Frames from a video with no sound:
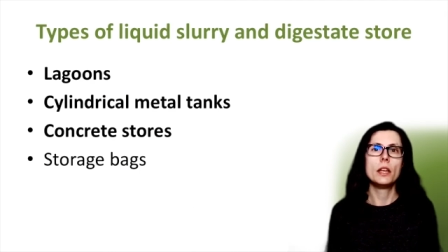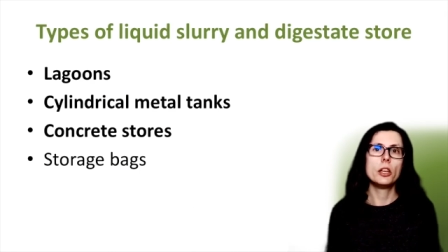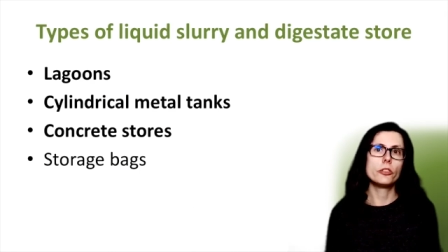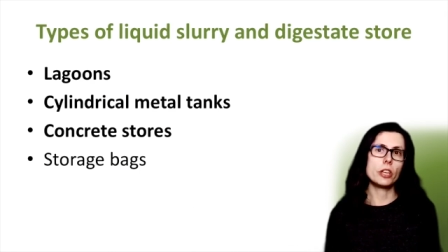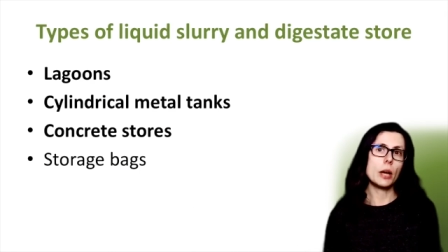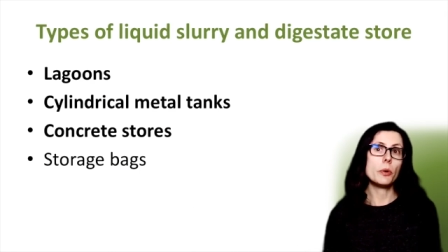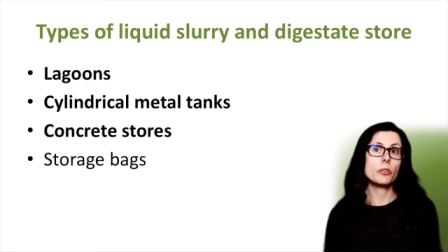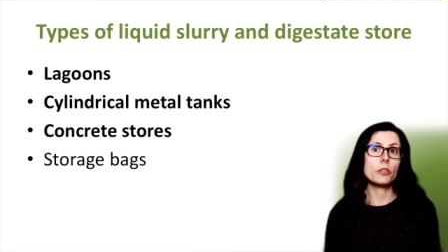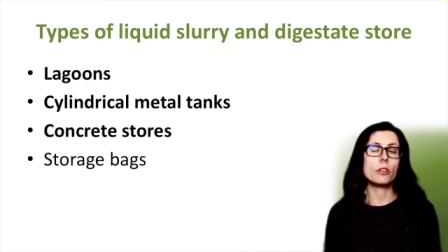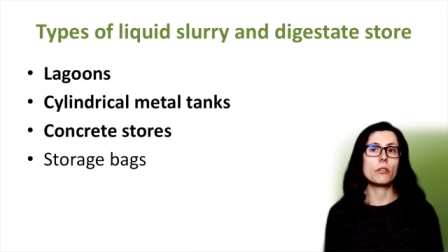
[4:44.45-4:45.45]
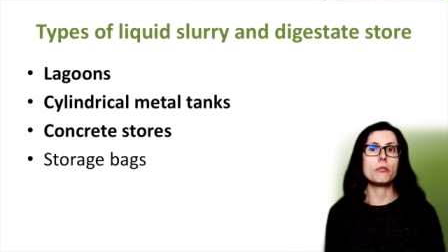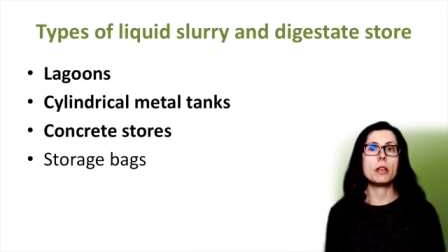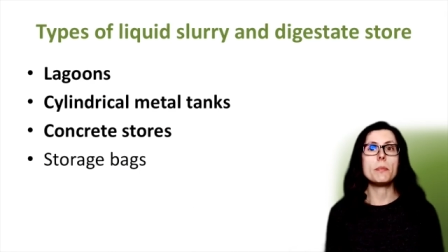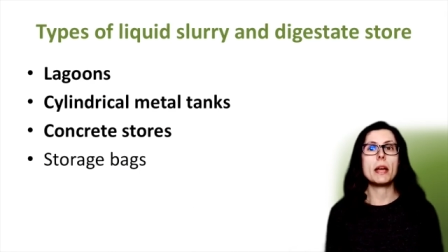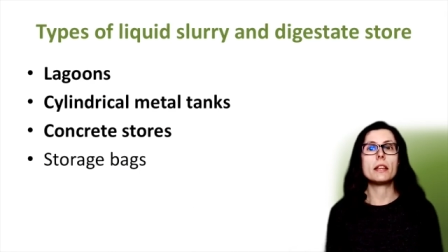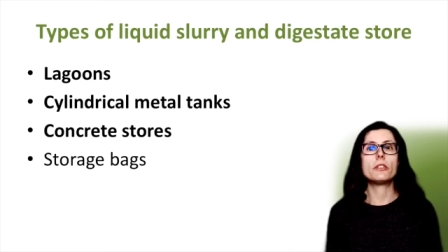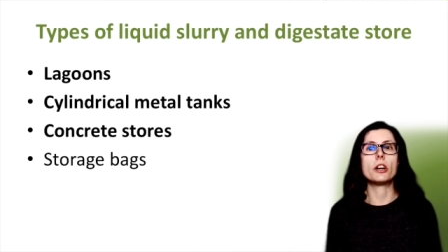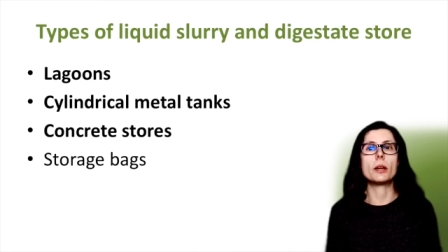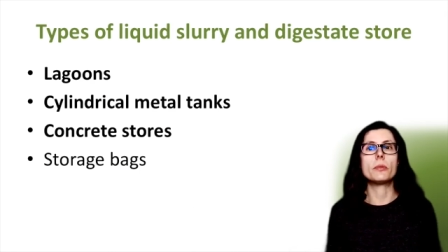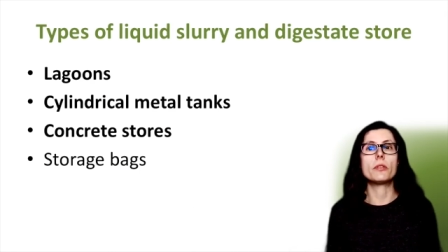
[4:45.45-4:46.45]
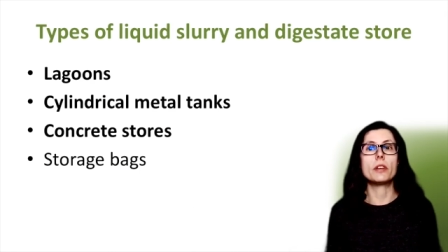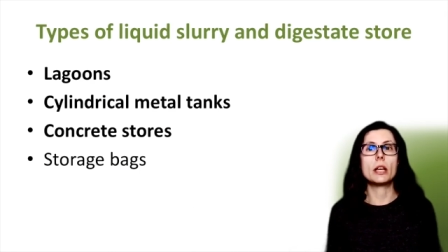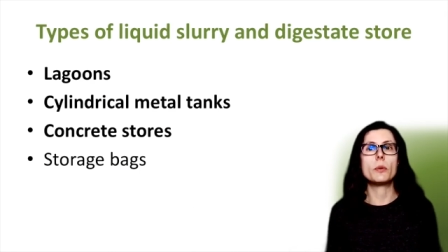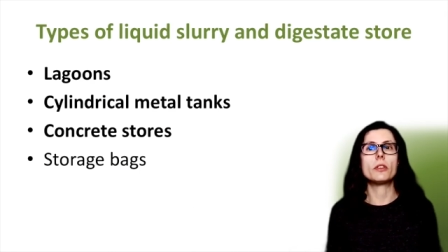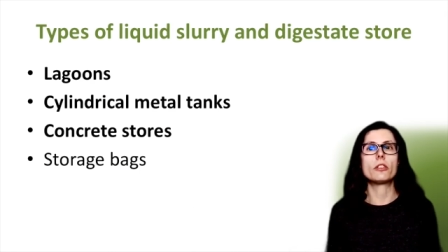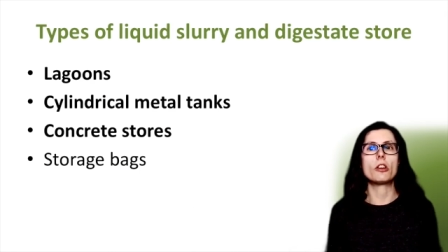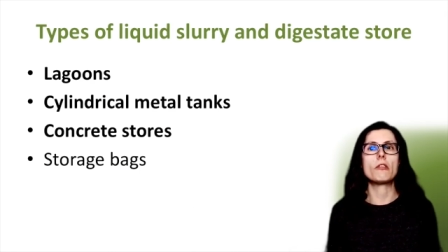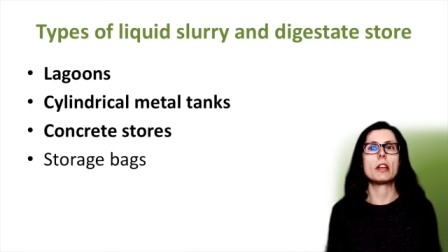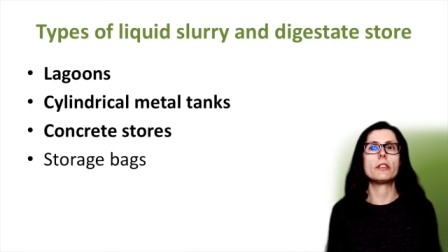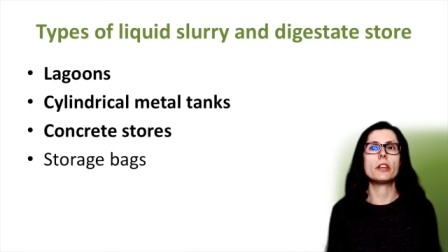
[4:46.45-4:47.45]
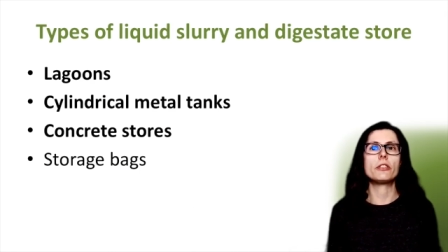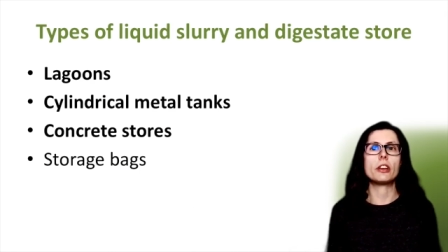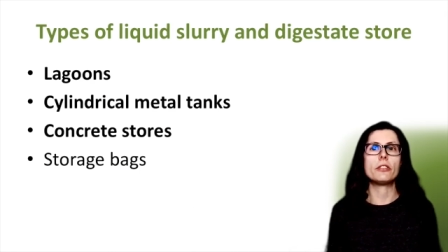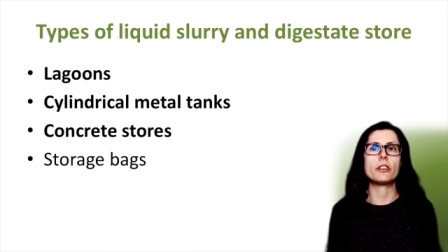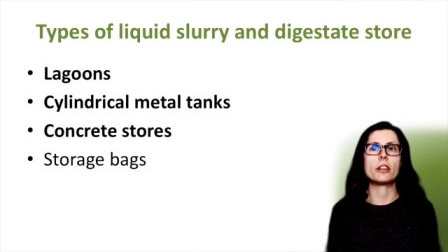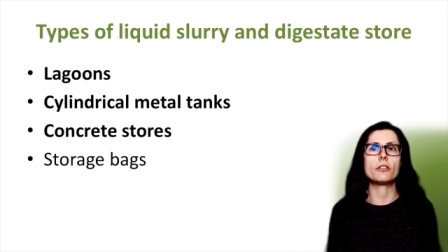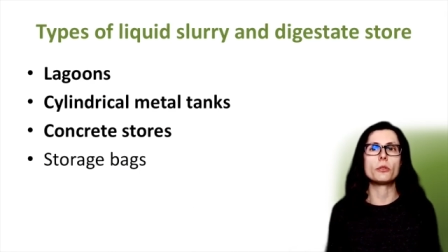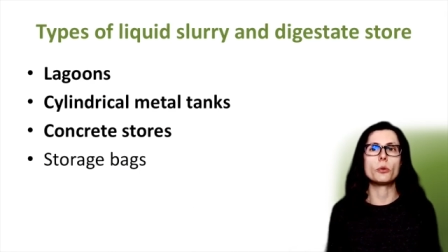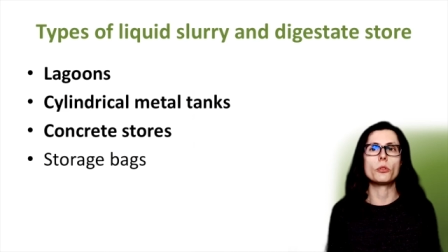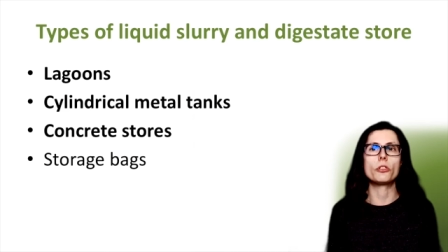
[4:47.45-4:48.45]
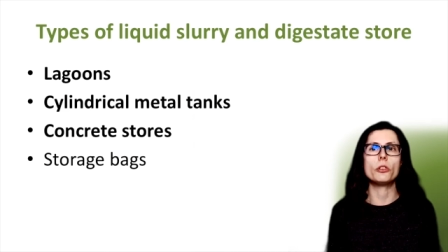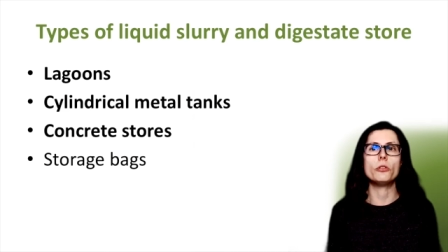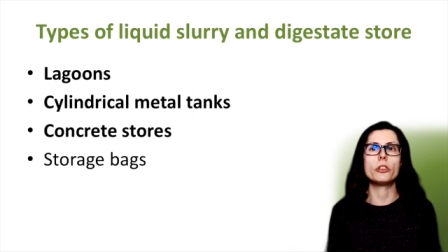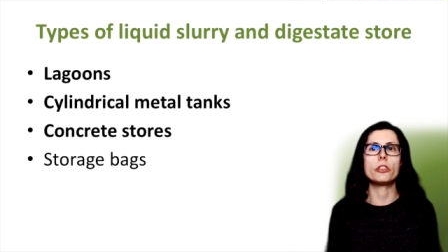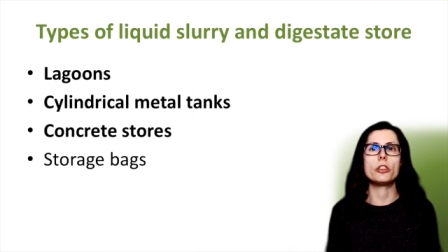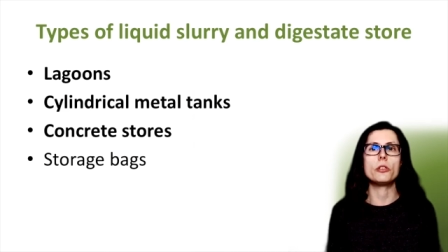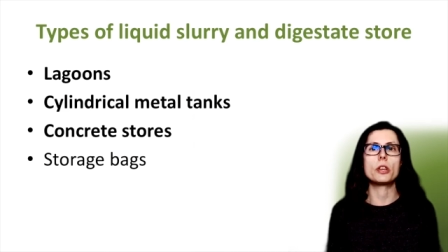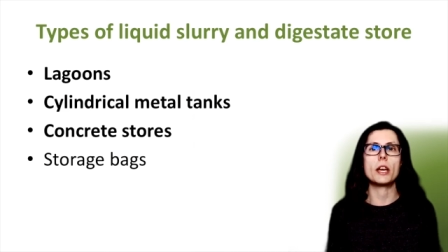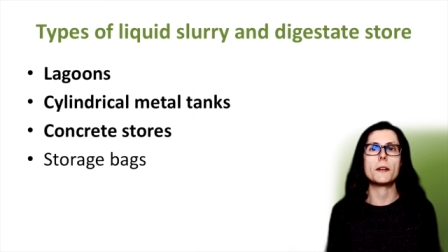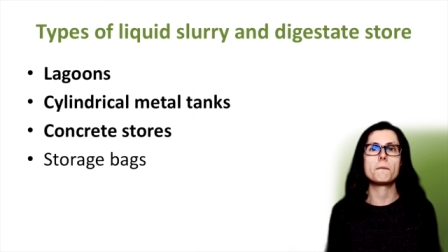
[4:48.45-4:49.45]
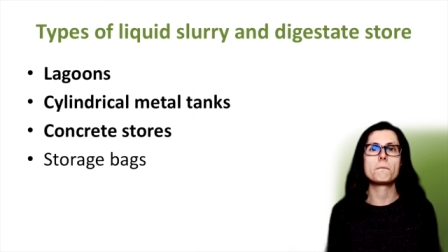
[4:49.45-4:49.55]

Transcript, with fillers: So now on to the three main types of liquid slurry and digestate stores used in the UK.